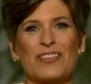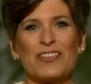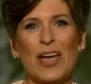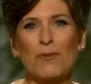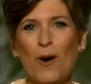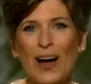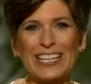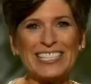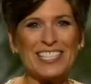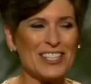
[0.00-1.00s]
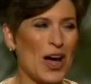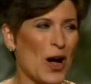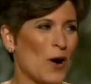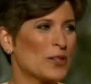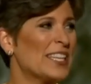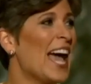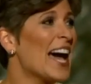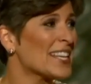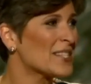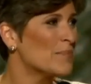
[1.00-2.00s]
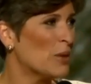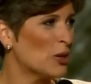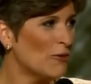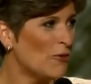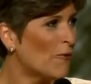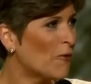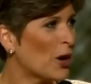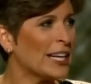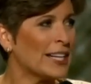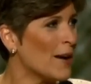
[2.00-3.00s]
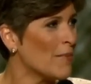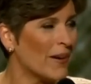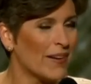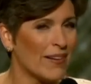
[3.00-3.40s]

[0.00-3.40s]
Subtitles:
They wanted to know, yes, beautiful freedom.